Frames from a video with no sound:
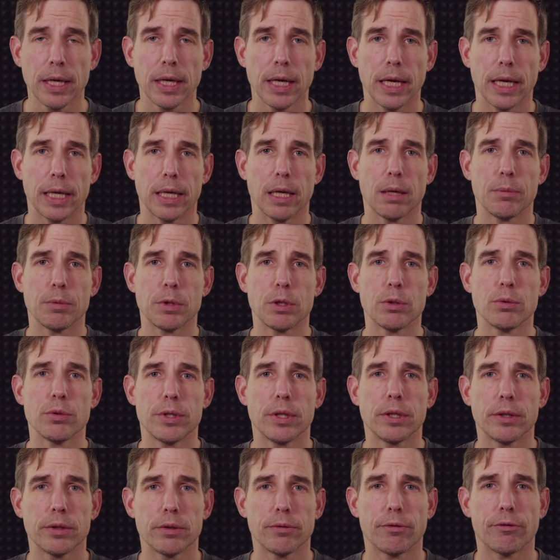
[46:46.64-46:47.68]
and I'm
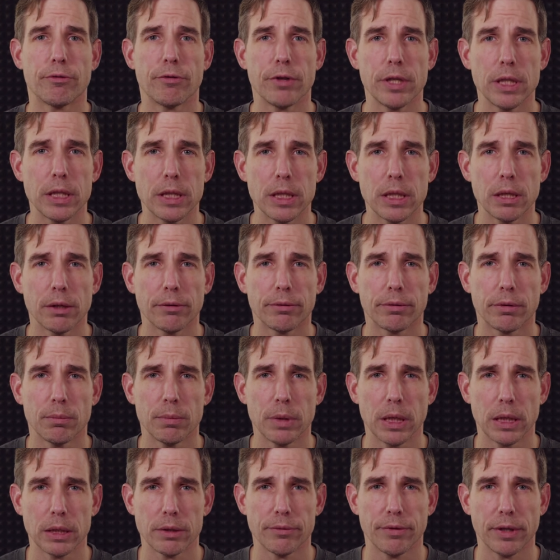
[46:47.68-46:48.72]
using the free tier from
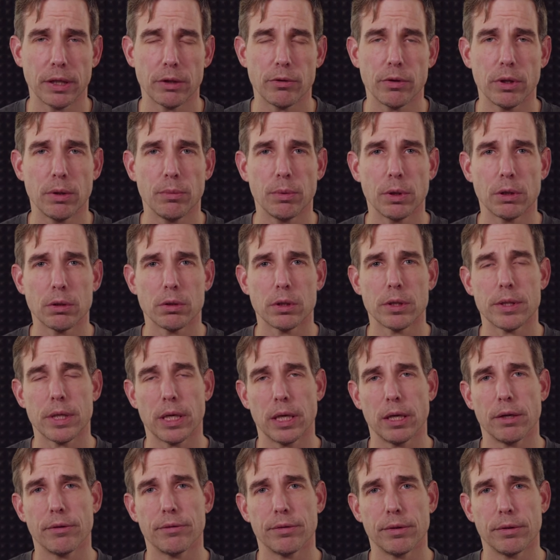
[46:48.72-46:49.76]
Artifactory because I
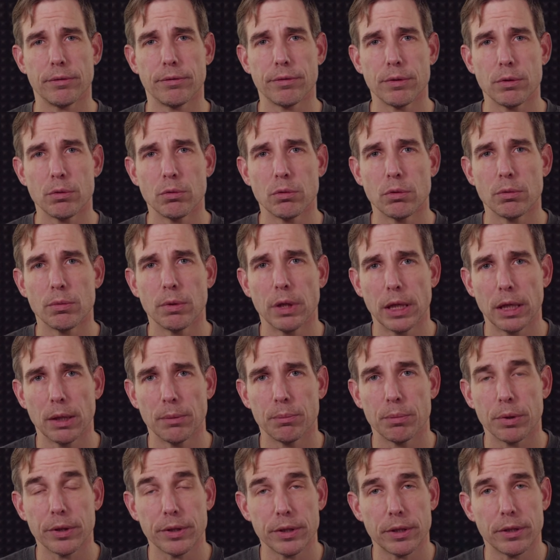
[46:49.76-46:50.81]
have a few
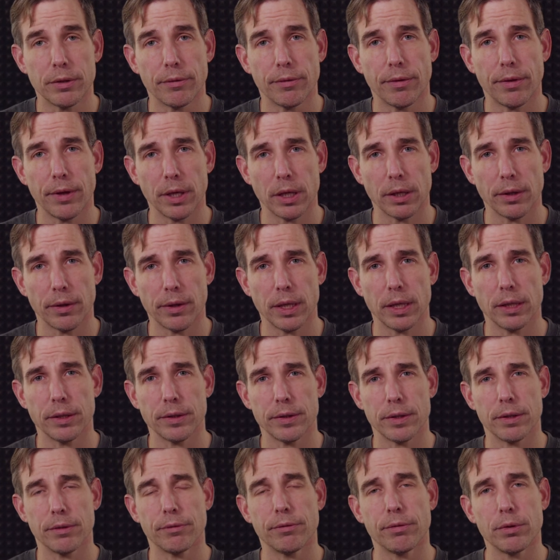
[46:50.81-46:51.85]
positive things here.
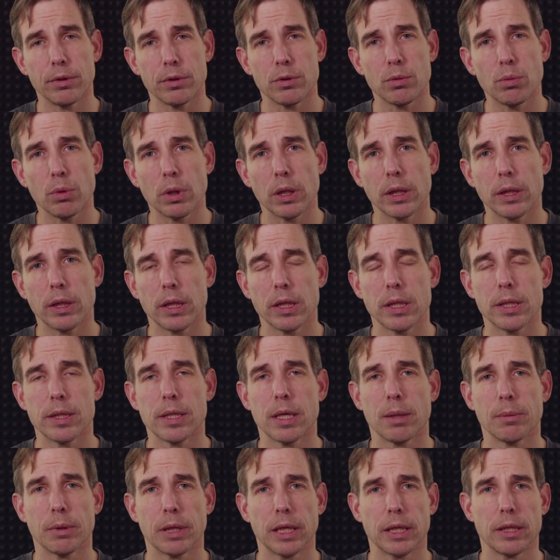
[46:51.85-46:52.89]
The first one is
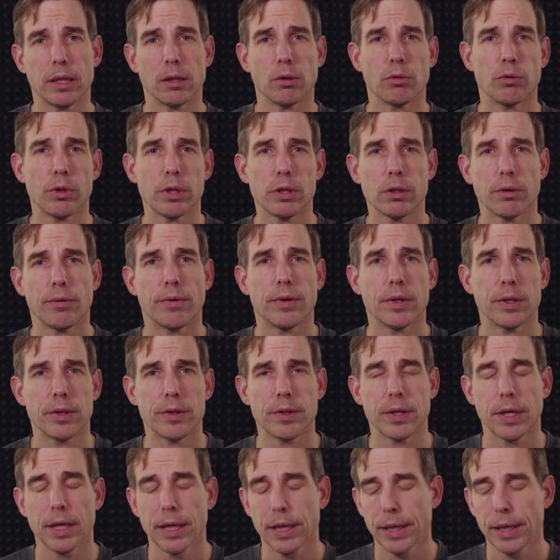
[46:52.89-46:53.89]
I'm getting rid of this